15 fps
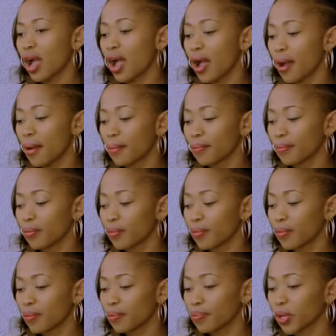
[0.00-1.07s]
Um,
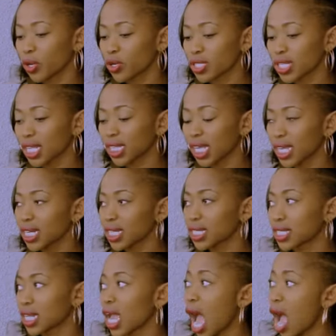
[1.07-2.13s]
because at the end of the
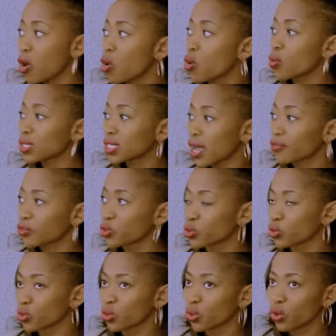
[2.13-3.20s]
day, I always have
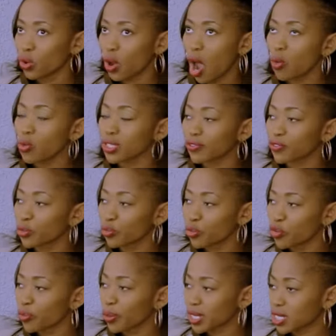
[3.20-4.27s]
to, I always have to
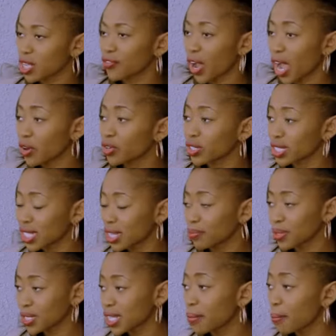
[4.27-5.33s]
prove myself
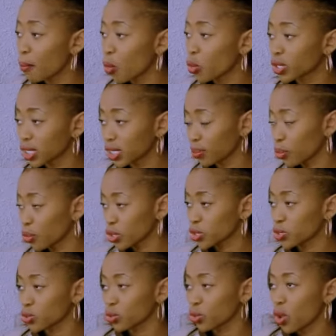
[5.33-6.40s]
110% more than the boys
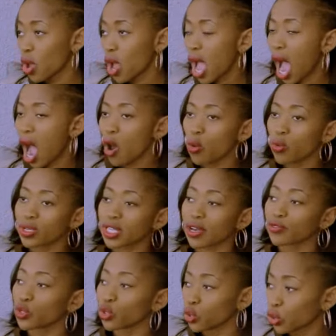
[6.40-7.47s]
do. I always
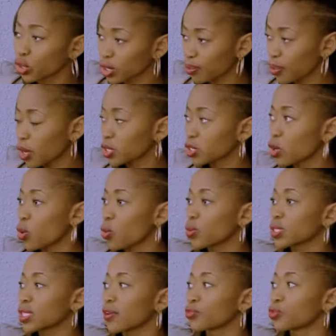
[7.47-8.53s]
have to look the part. I
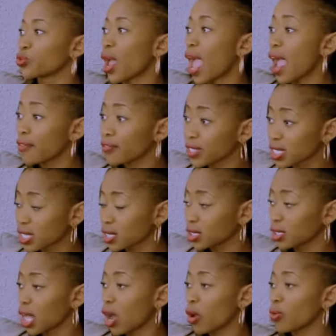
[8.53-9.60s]
always have to have the
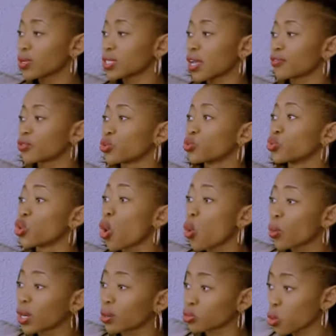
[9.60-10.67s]
skill. I always have to know
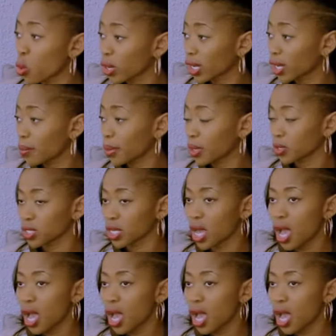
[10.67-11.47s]
what I'm talking about.